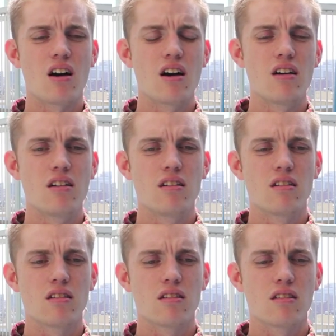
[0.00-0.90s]
Uh,
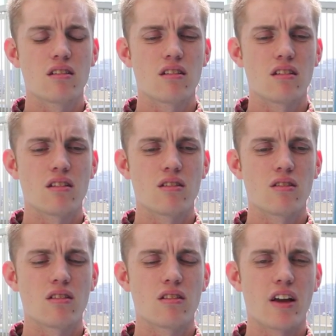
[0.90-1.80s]

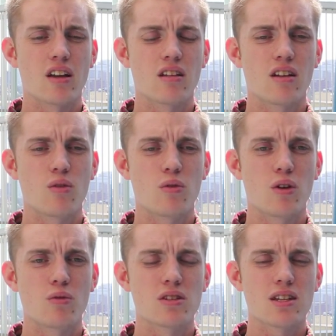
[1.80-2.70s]
like
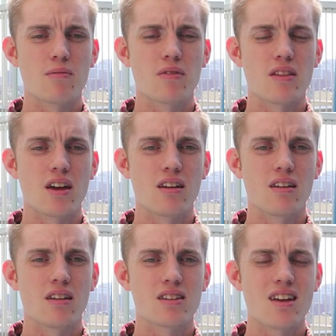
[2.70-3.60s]
it, it was something
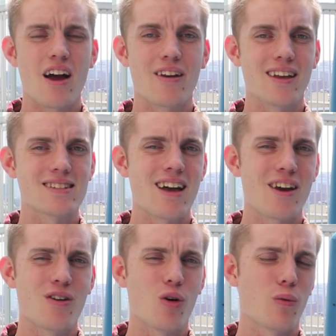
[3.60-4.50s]
that it's not. That's
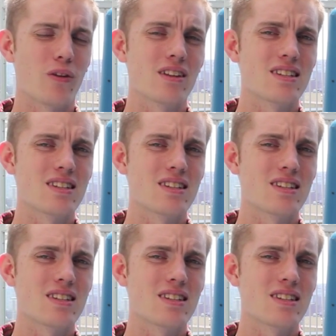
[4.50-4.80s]
not normal.